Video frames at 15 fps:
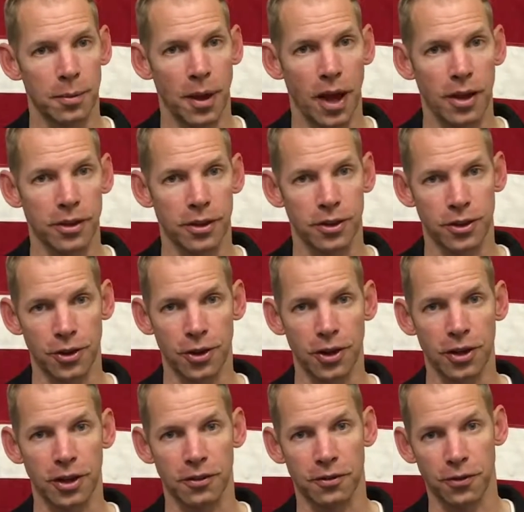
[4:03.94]
about the
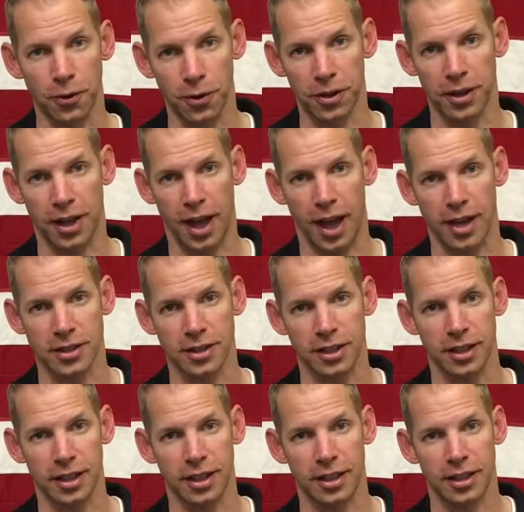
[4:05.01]
third and fourth cash
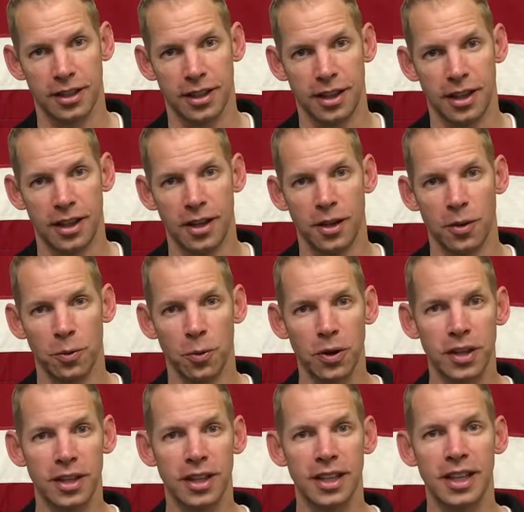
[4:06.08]
leak.
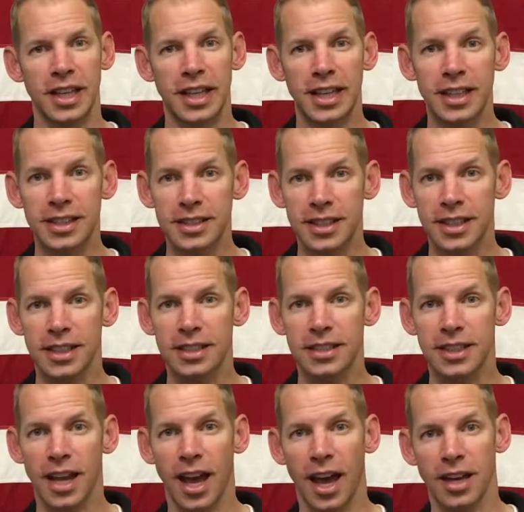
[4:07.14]
One of the
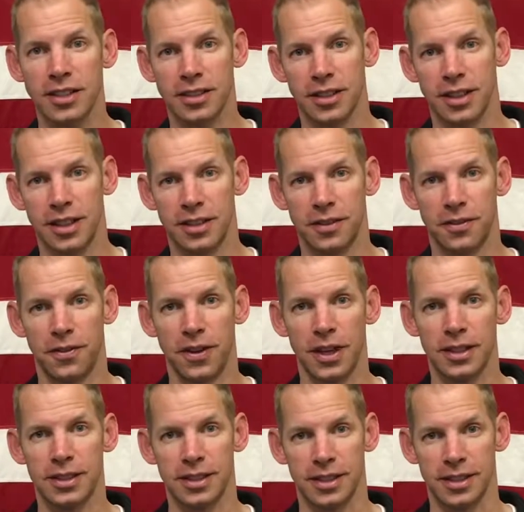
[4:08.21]
easiest cash leaks
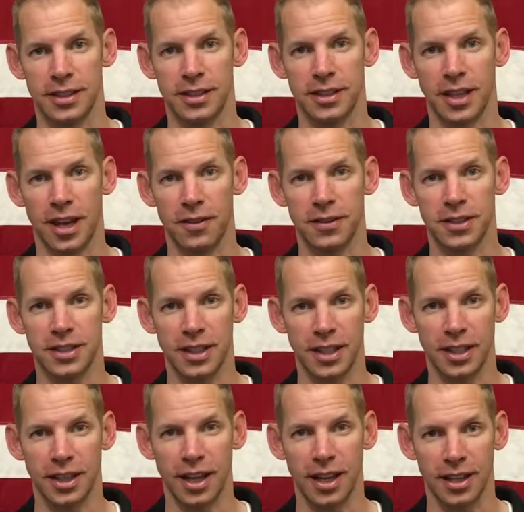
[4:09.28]
fixes I've
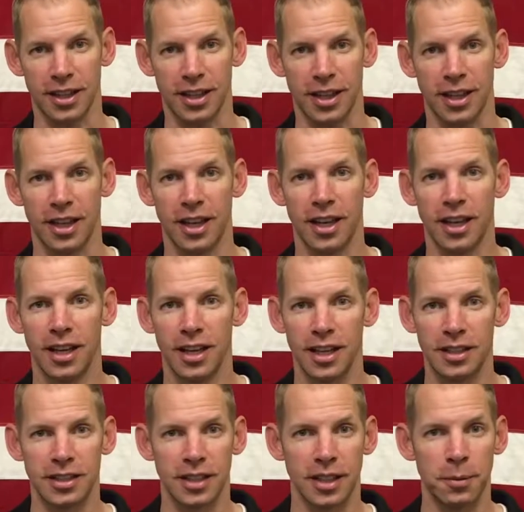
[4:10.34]
seen lately
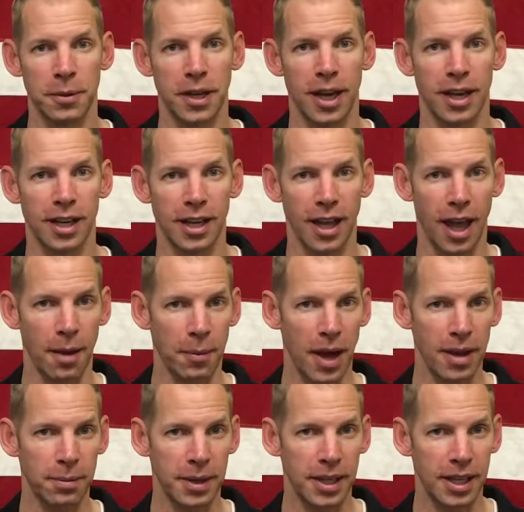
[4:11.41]
is eliminating
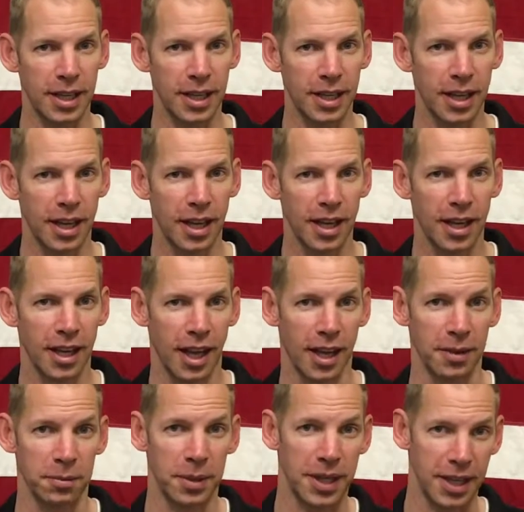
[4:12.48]
MIP
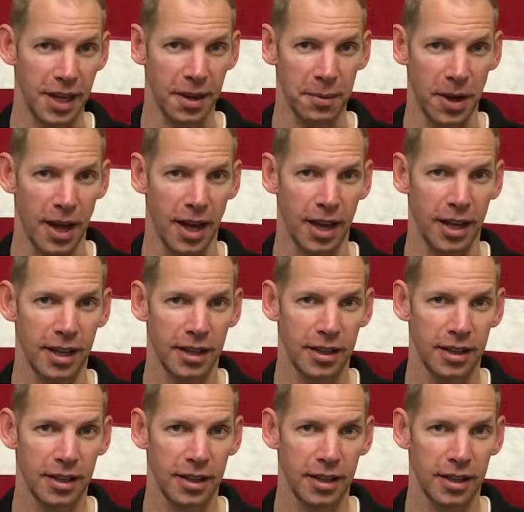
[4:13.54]
and PMI.